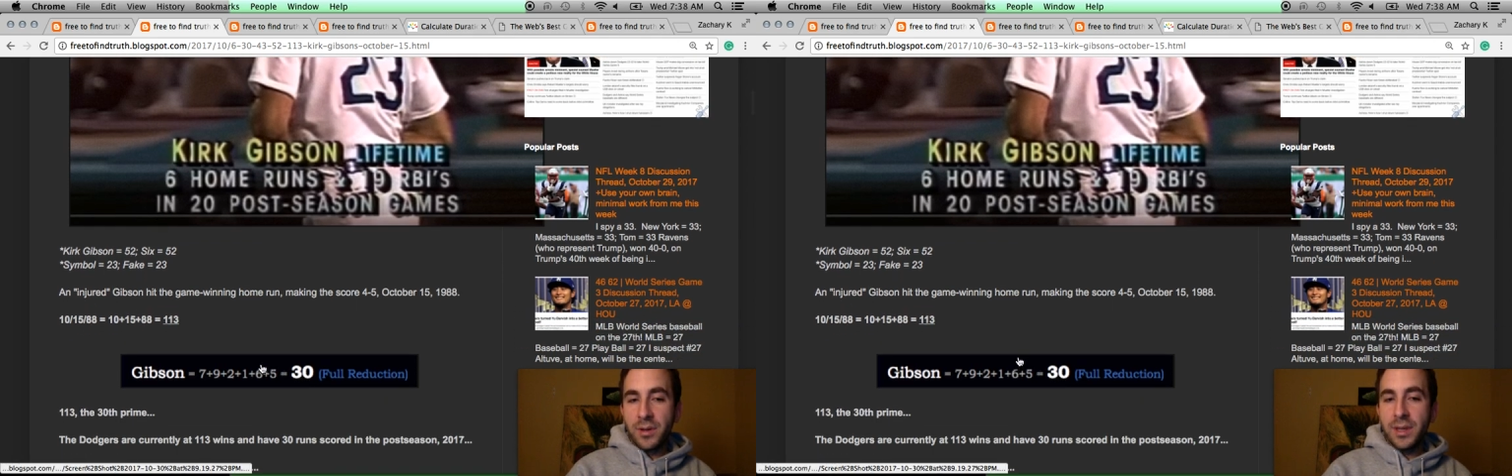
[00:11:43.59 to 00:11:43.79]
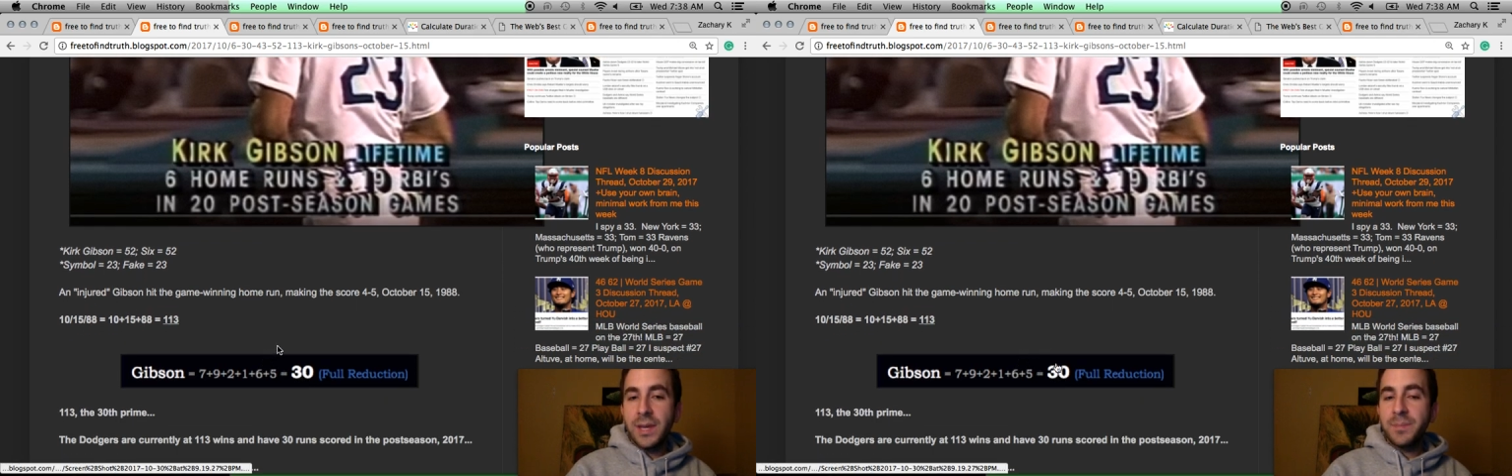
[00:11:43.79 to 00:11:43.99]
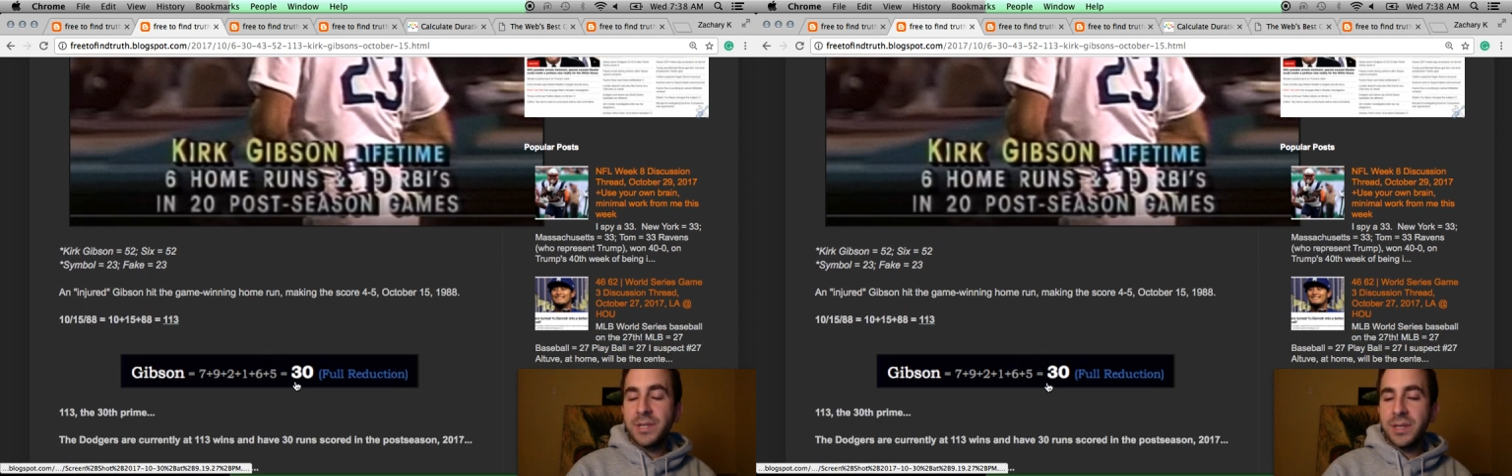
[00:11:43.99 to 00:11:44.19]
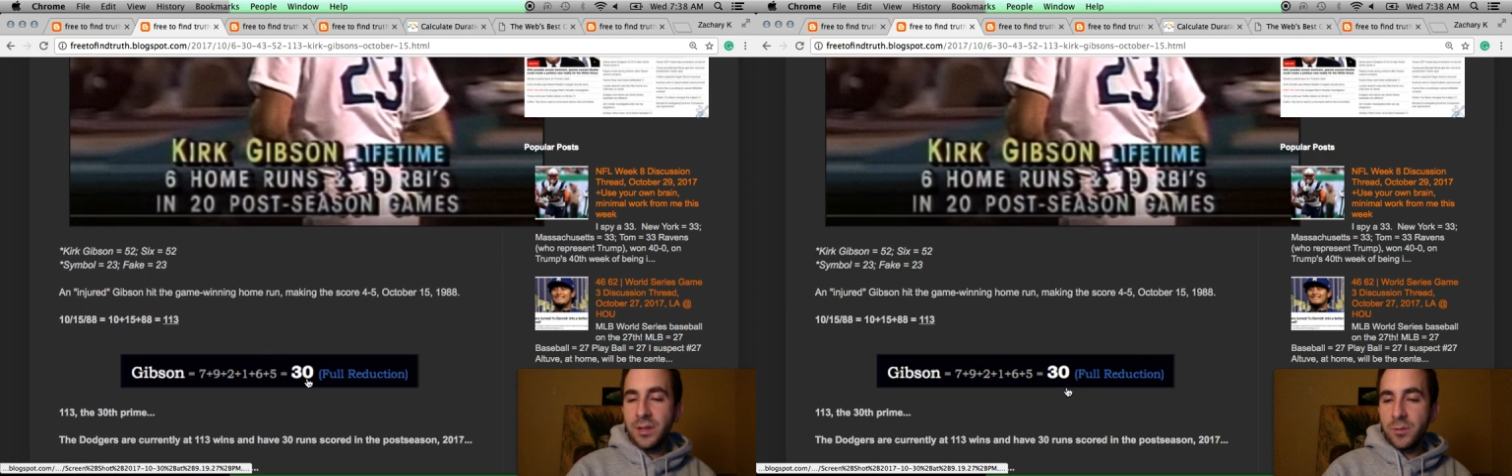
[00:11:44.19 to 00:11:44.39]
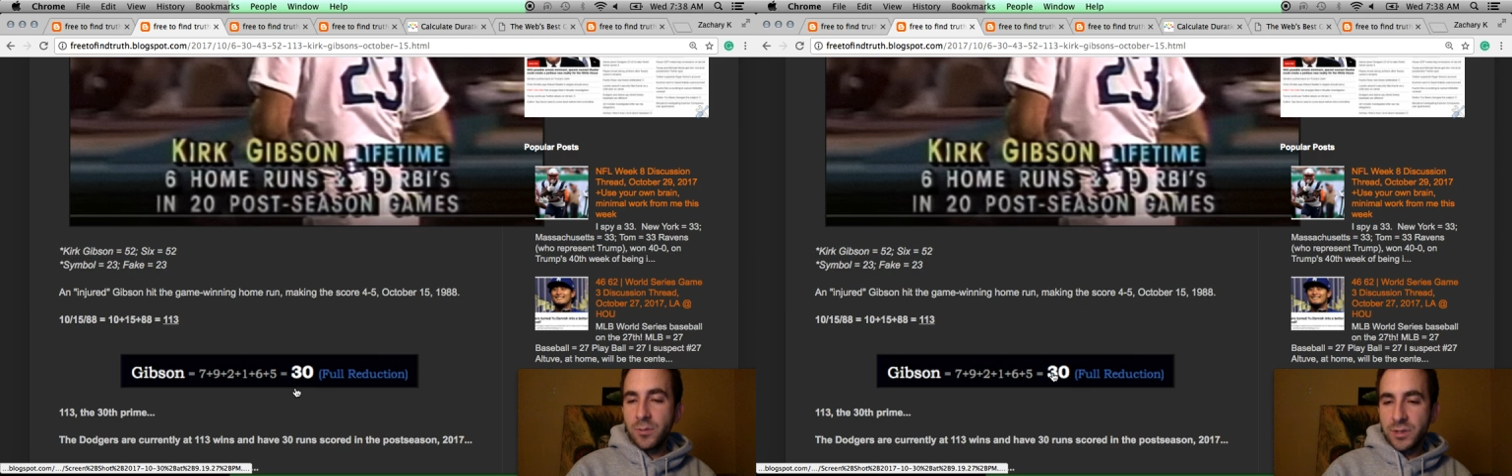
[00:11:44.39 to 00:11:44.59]
Gibson
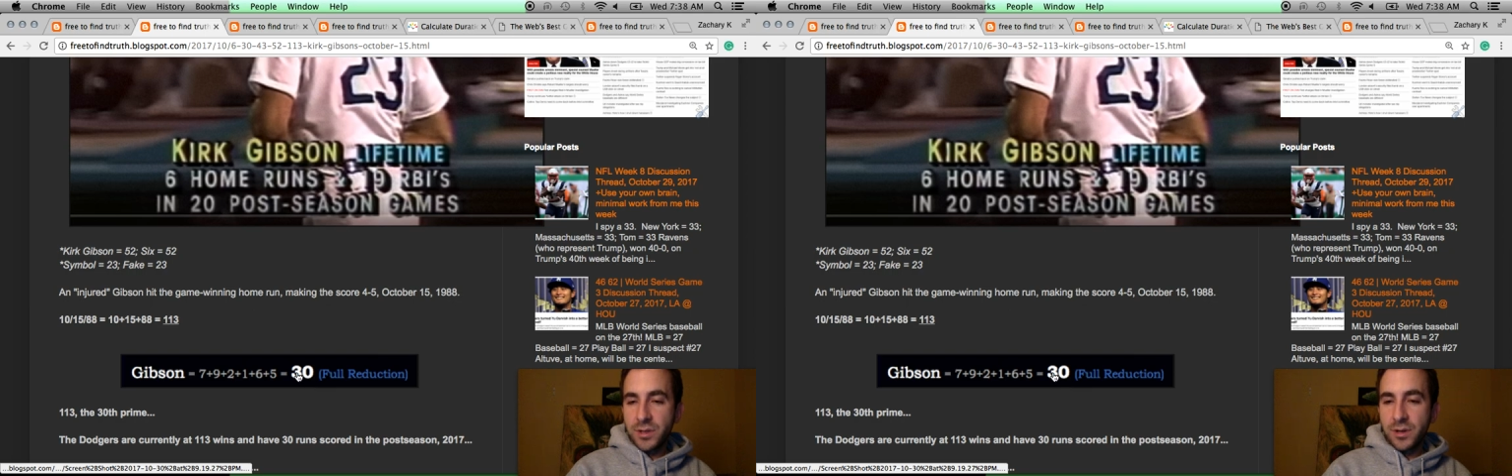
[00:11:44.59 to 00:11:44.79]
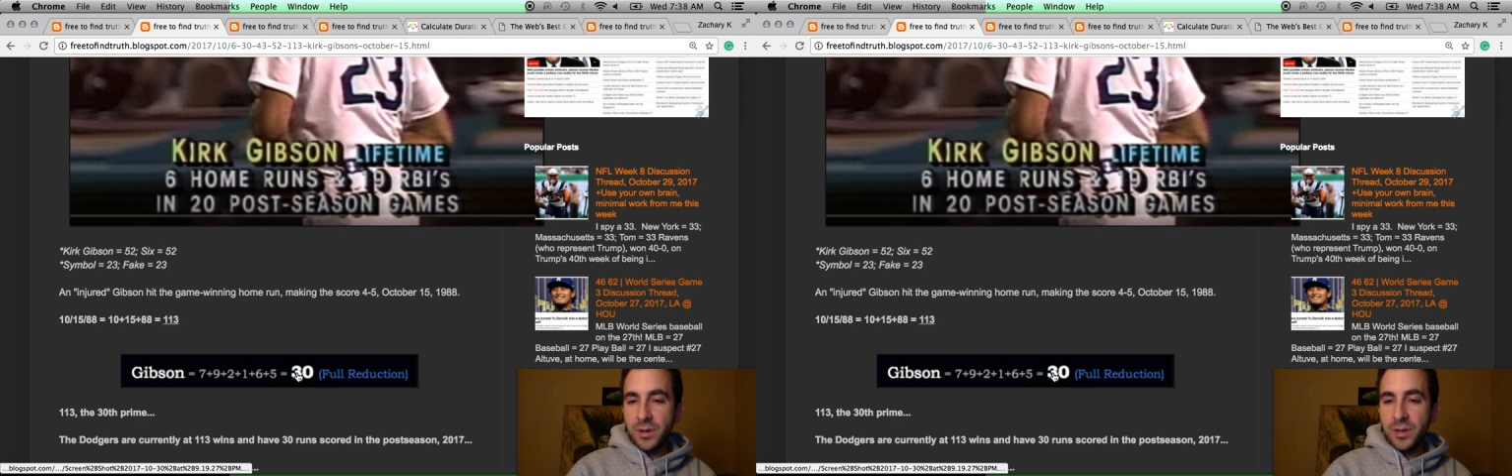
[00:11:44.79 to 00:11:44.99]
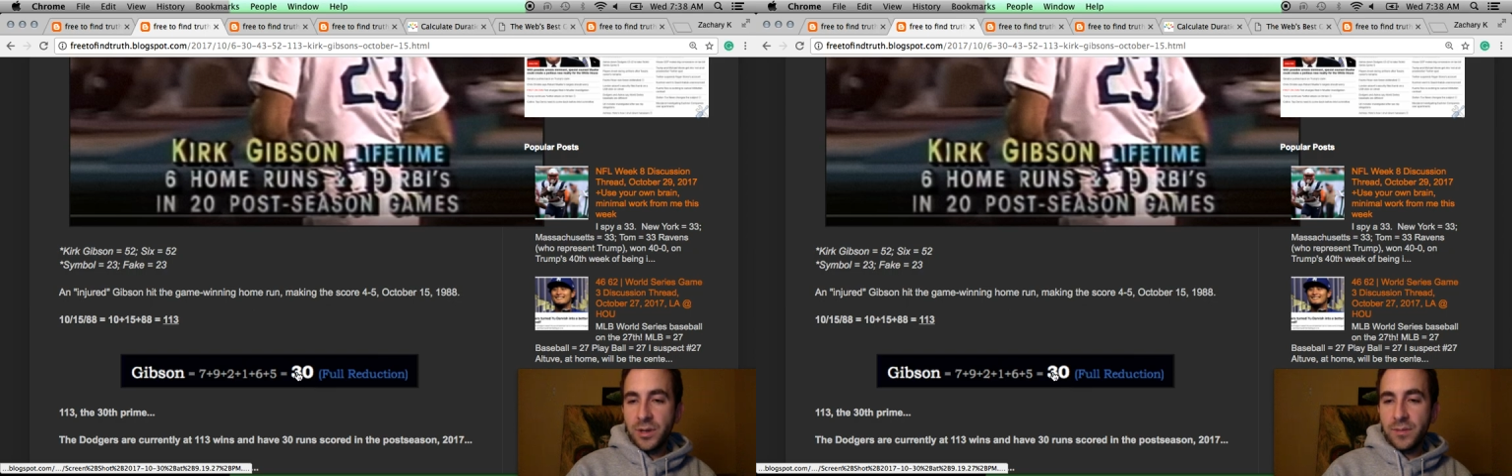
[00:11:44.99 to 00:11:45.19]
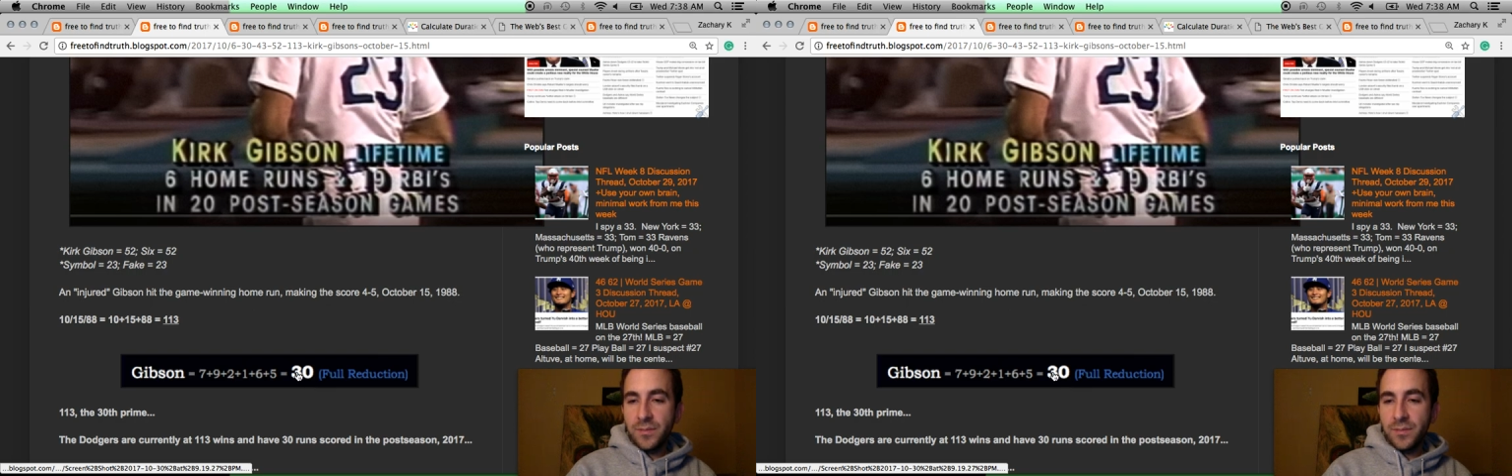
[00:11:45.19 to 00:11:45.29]
equals 30.